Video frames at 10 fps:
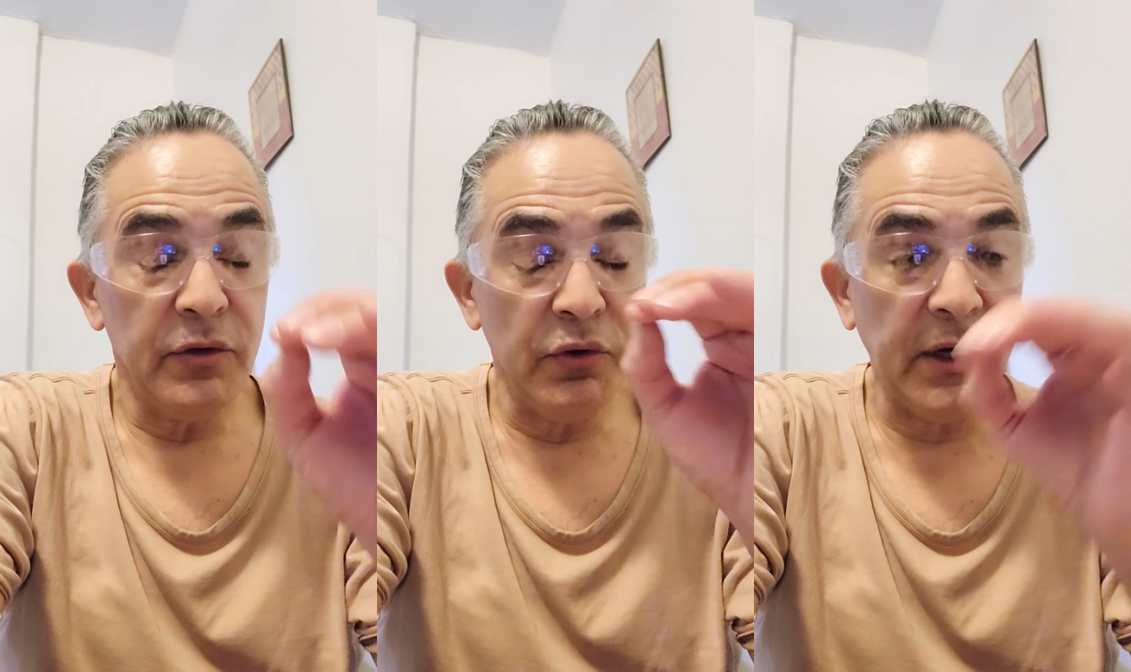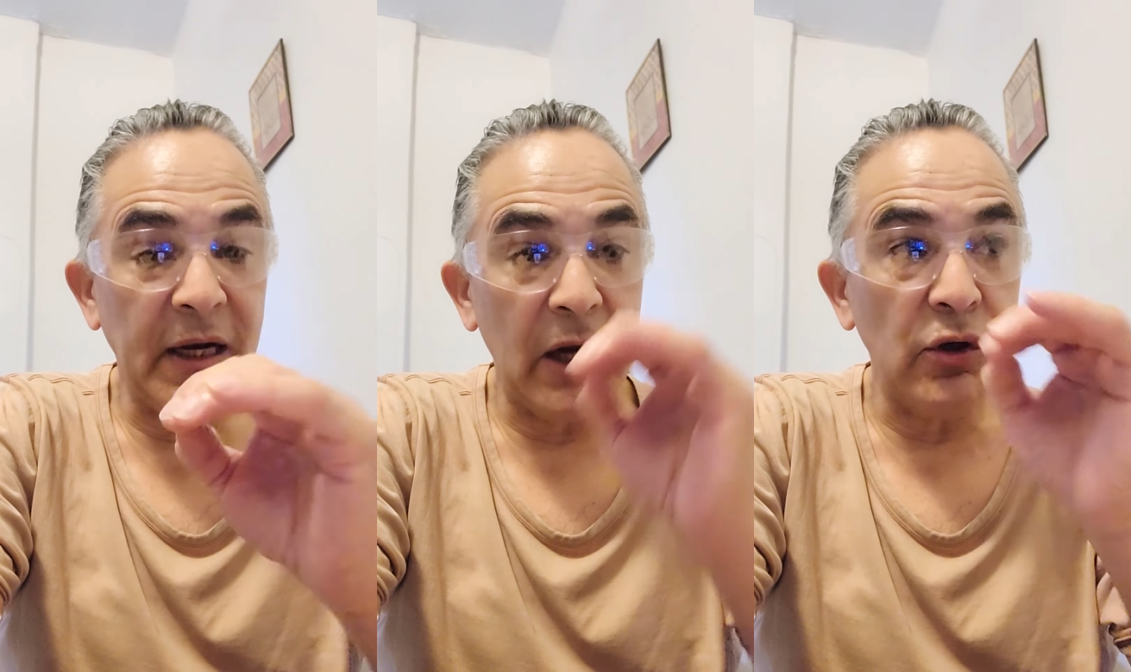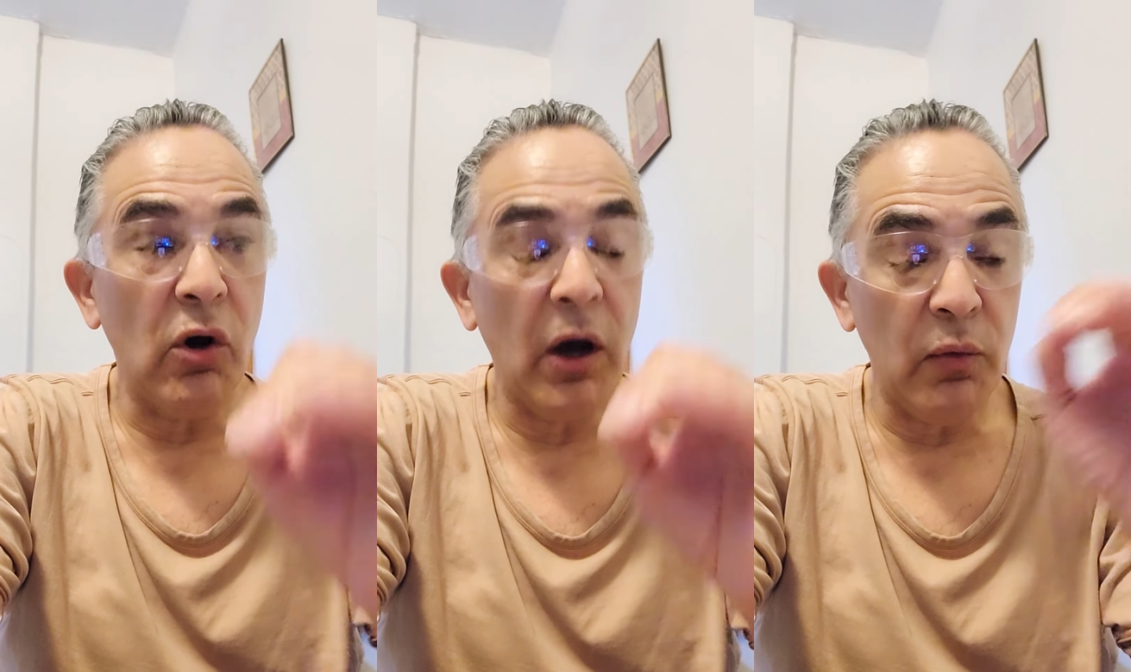you cannot
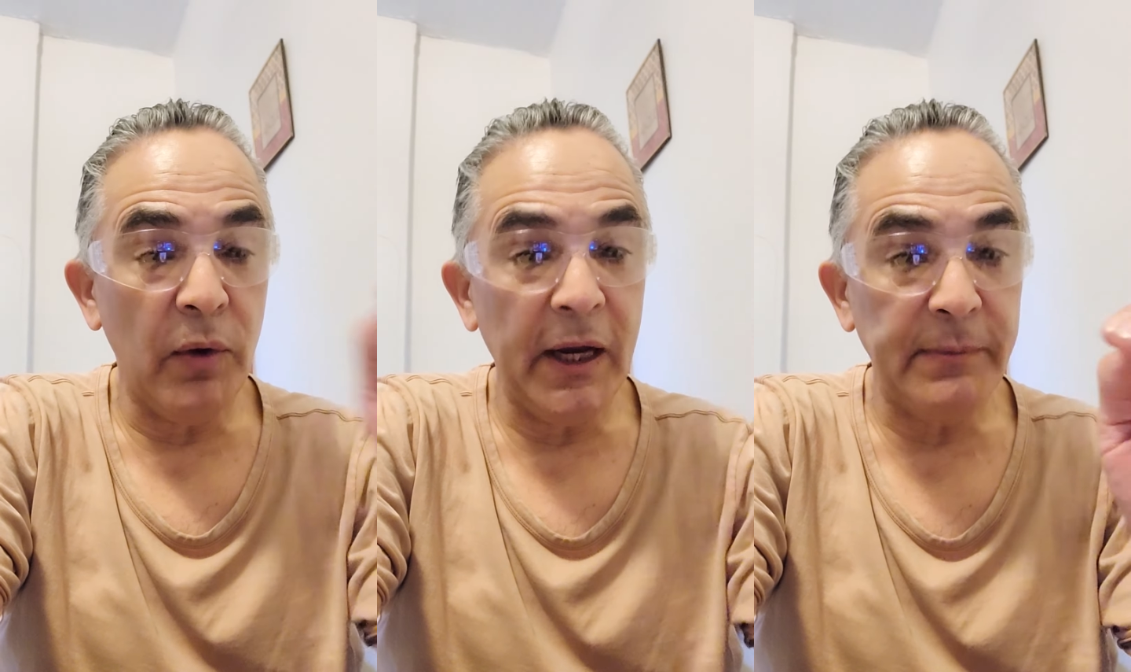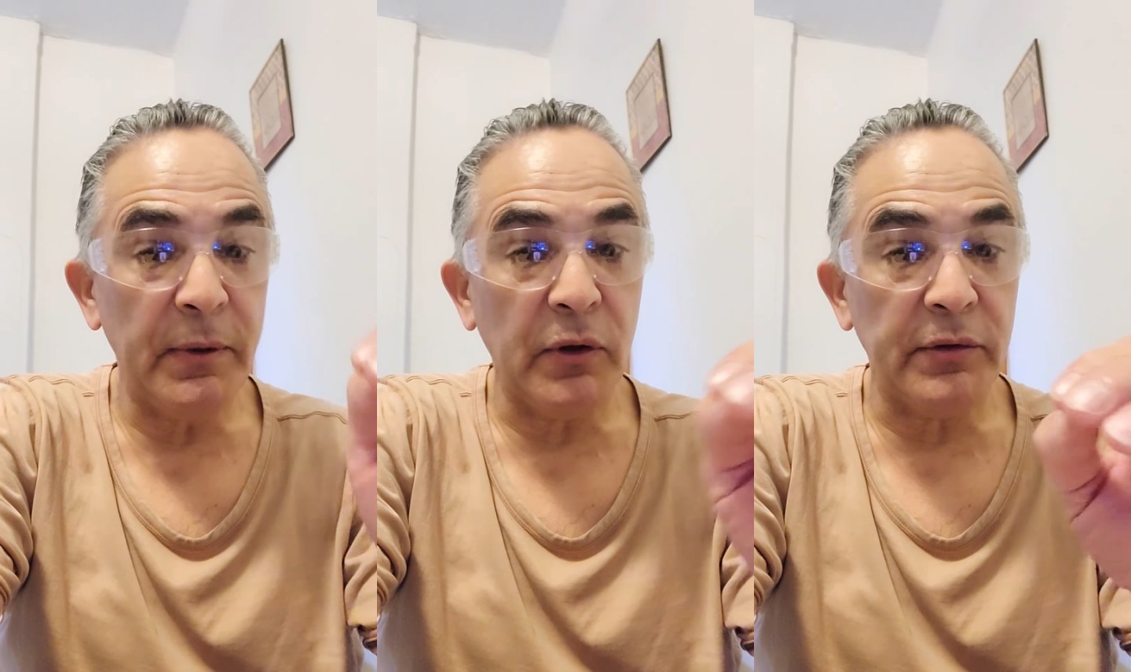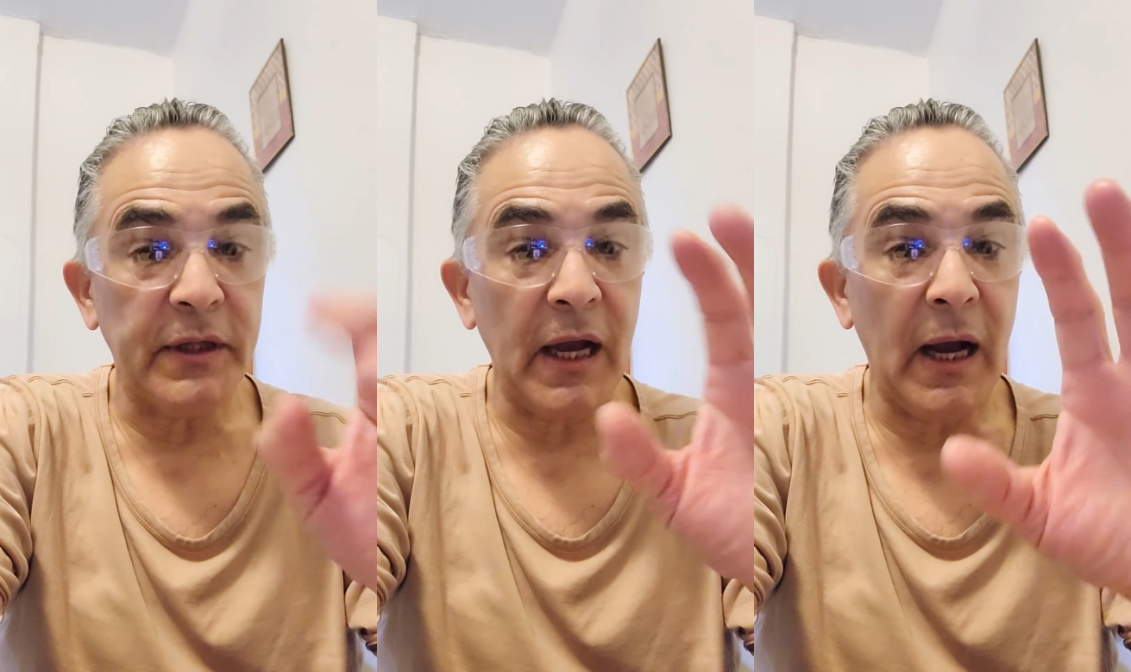know her ways
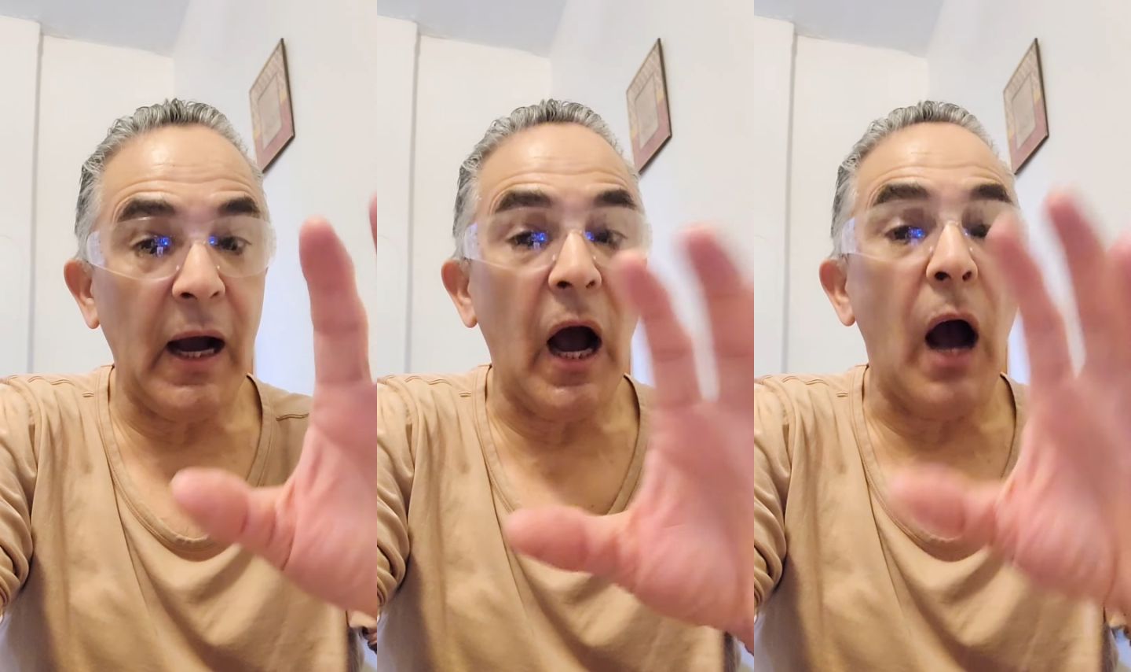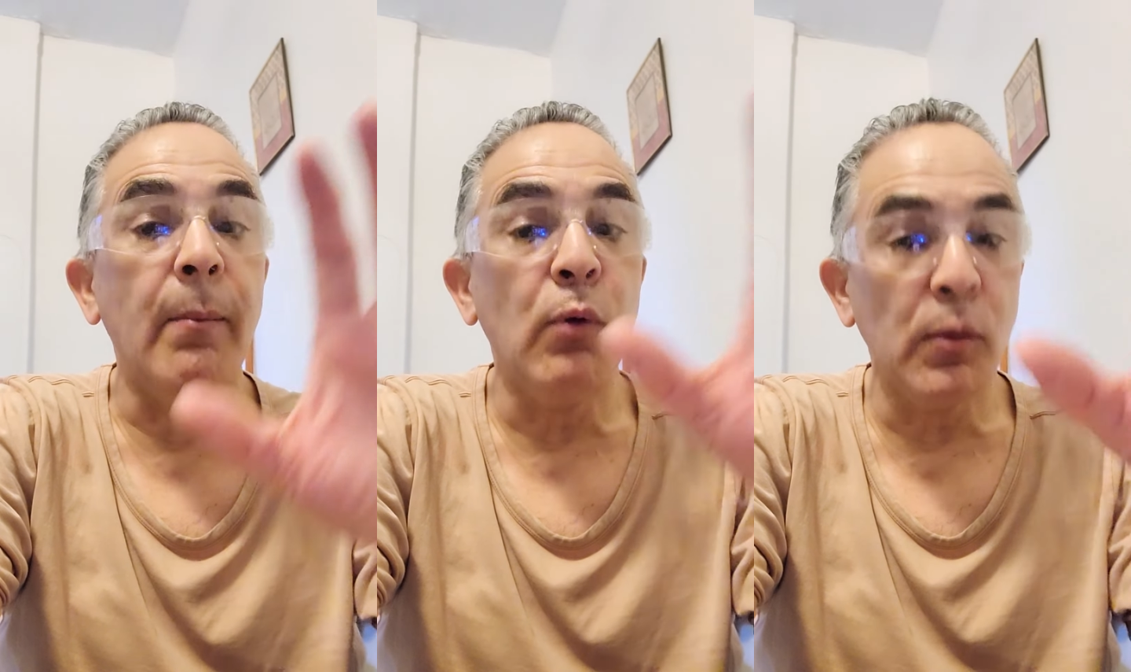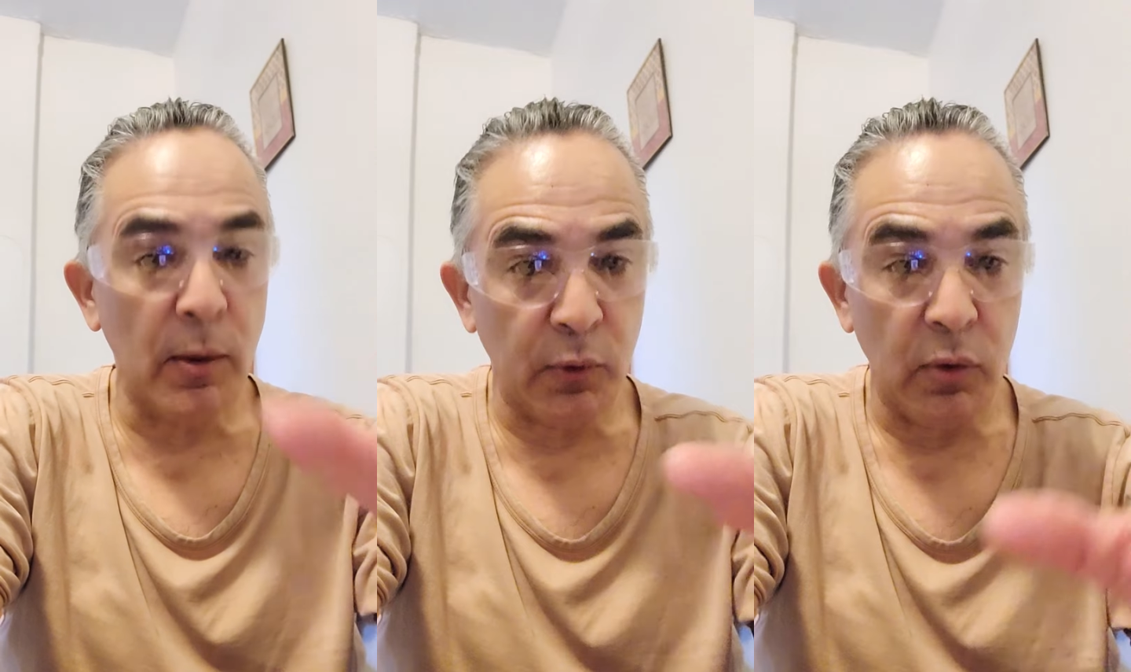because they are
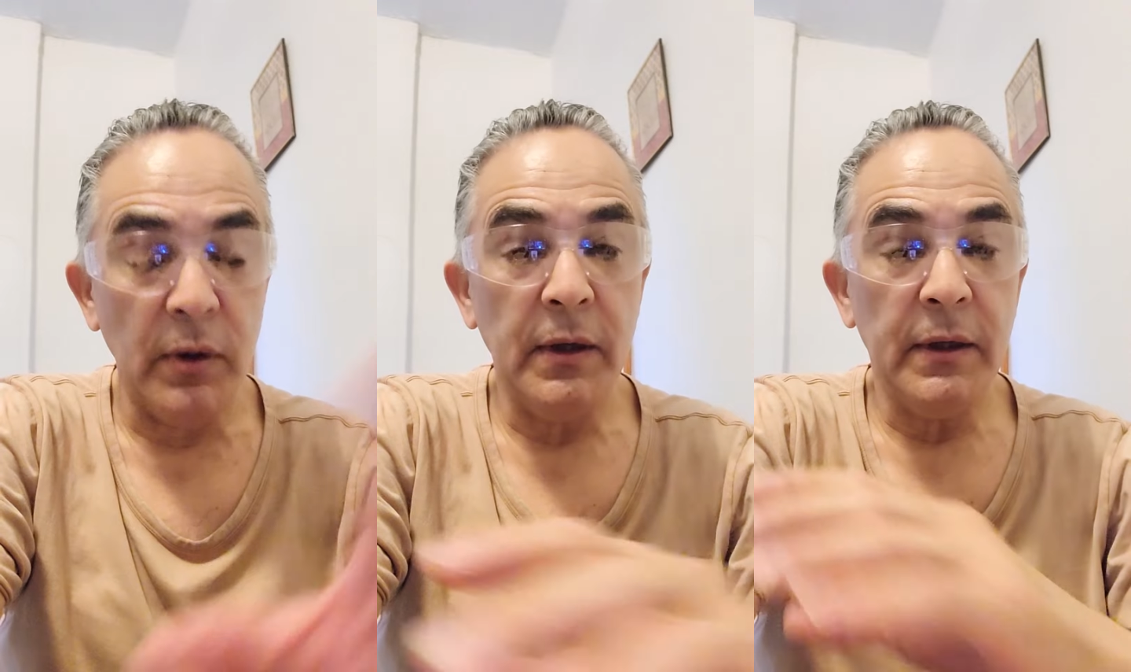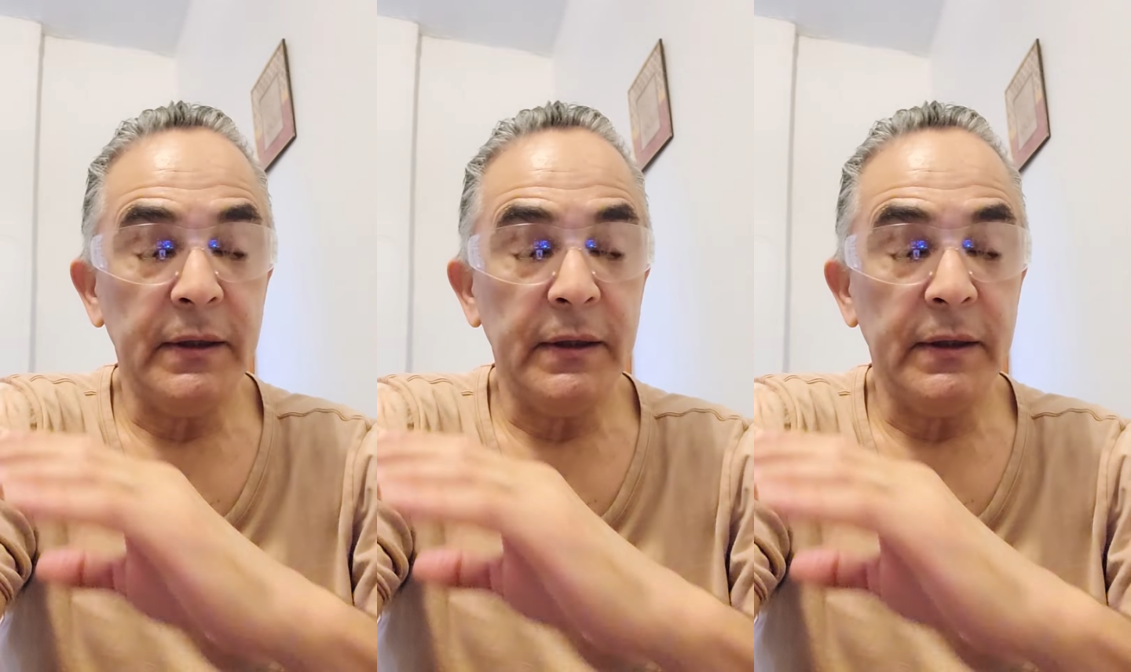unmovable.